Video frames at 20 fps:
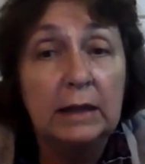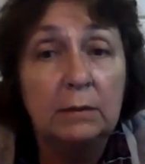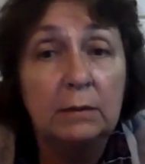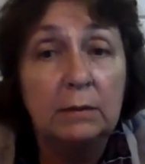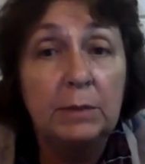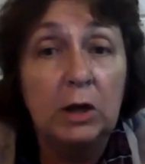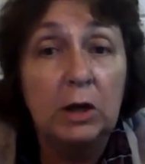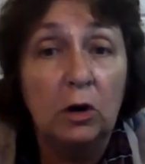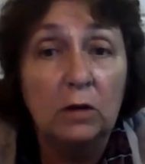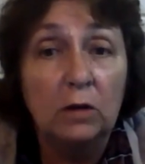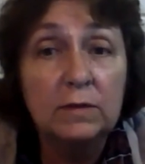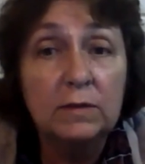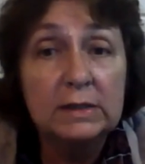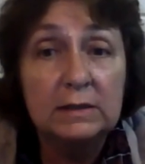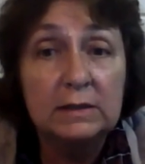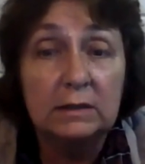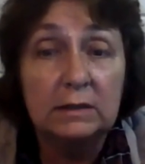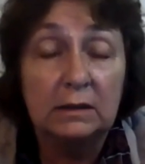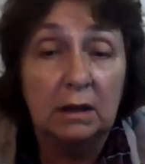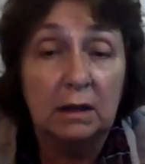can be
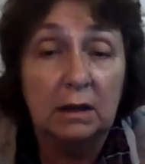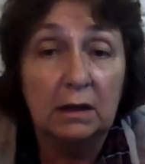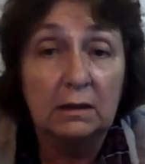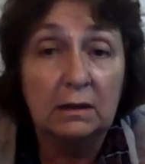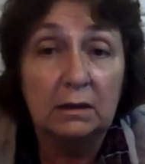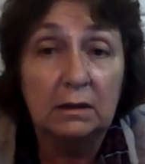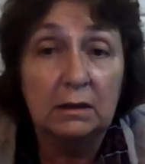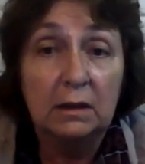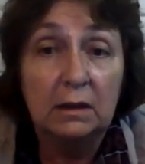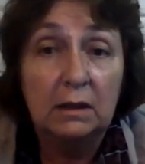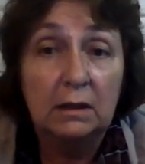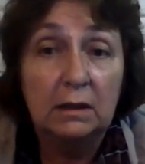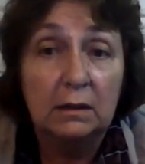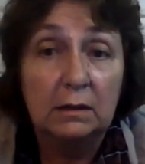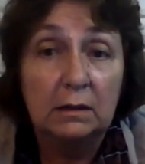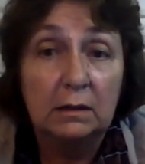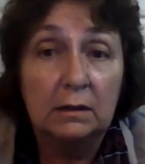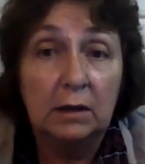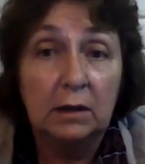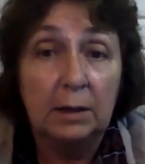harvested
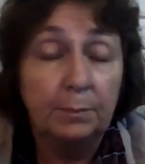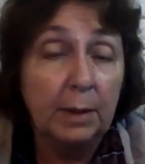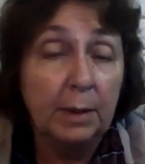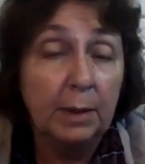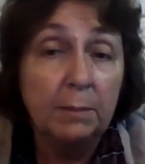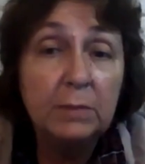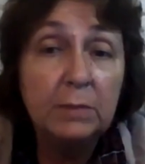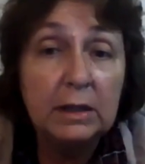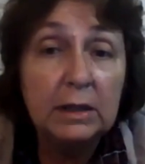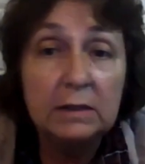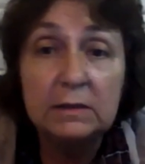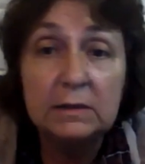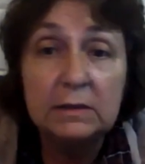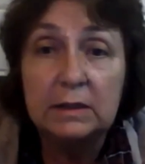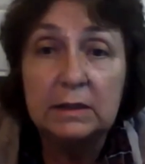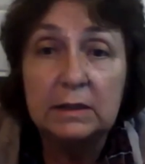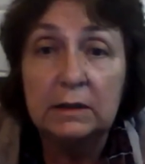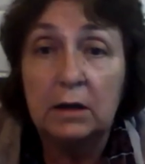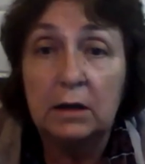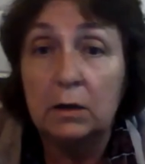like
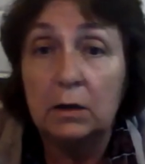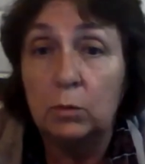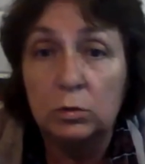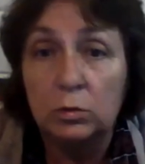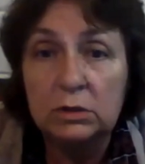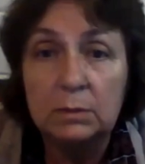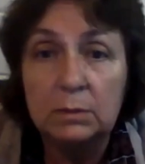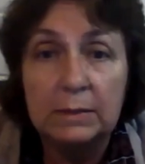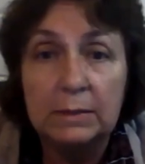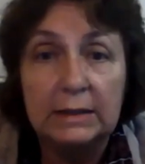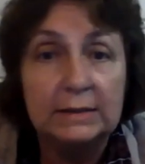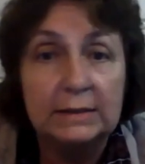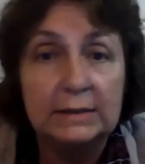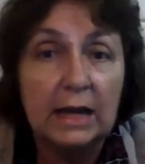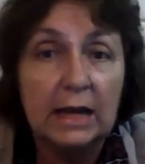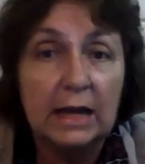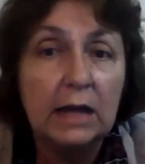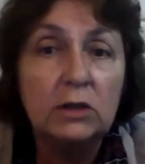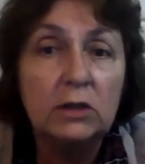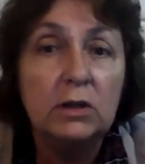pumpkins and like
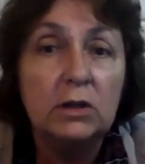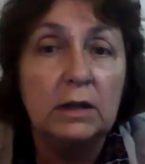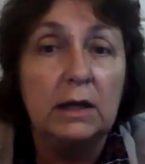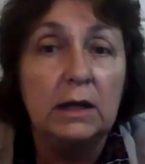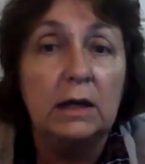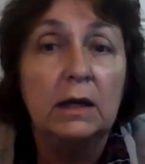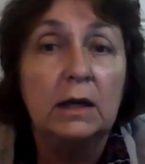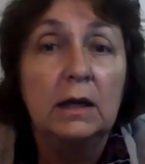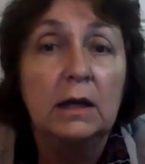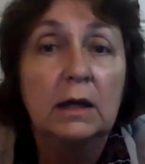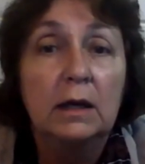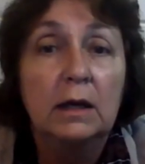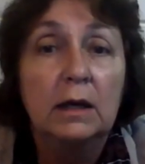watermelons annually.